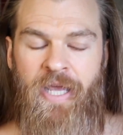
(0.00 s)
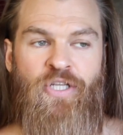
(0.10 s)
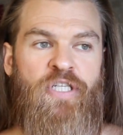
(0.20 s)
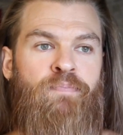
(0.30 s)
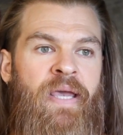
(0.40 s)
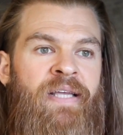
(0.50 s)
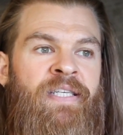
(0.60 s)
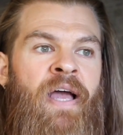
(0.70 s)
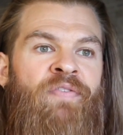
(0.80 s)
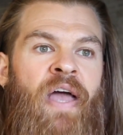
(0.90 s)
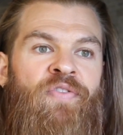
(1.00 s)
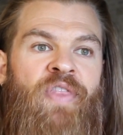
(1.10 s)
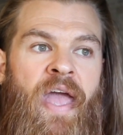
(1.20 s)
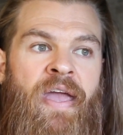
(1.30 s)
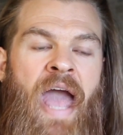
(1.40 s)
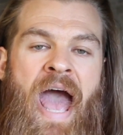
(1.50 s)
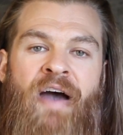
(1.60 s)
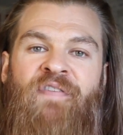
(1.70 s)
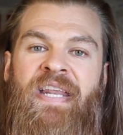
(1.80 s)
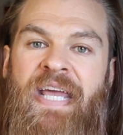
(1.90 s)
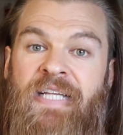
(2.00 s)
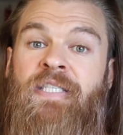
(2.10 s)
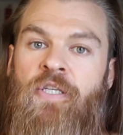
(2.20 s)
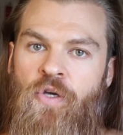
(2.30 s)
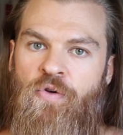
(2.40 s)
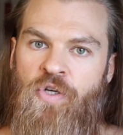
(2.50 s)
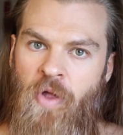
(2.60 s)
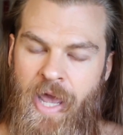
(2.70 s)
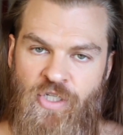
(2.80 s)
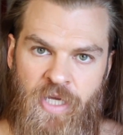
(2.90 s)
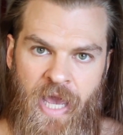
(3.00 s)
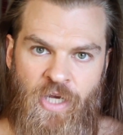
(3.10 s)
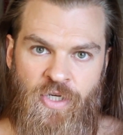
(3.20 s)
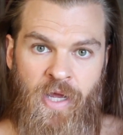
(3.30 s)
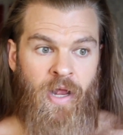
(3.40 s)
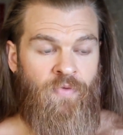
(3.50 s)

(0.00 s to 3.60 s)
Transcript: It just means that they have an institutional education.